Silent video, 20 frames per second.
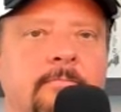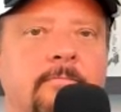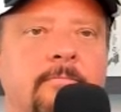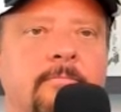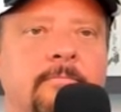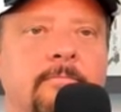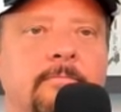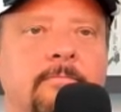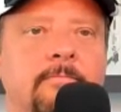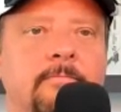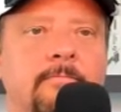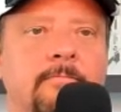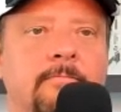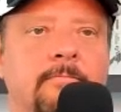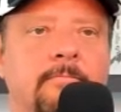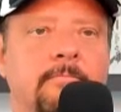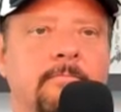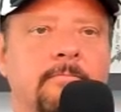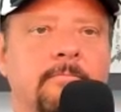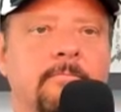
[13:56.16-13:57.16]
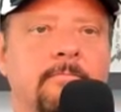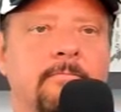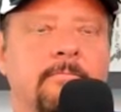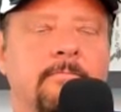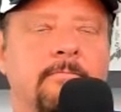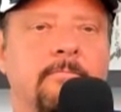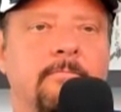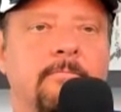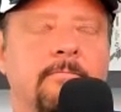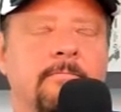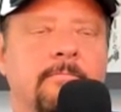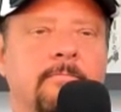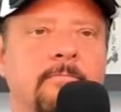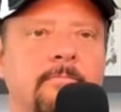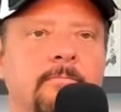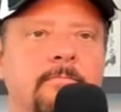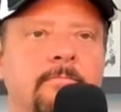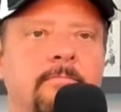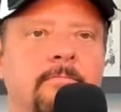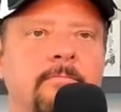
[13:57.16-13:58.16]

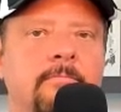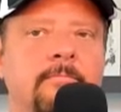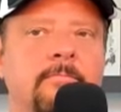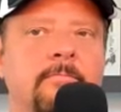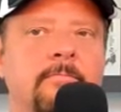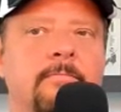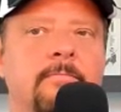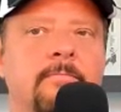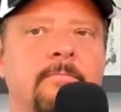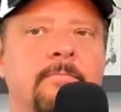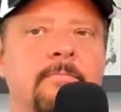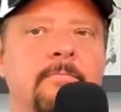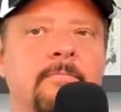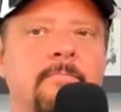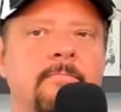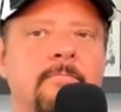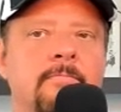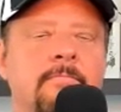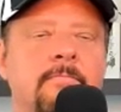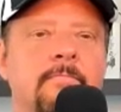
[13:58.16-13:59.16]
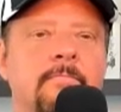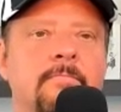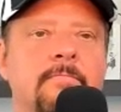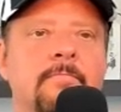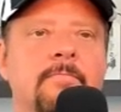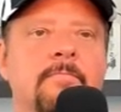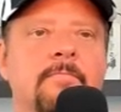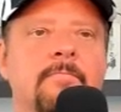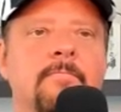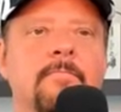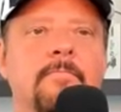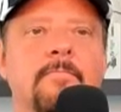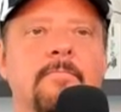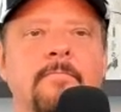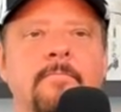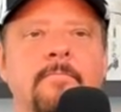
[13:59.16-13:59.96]
This person isn't speaking.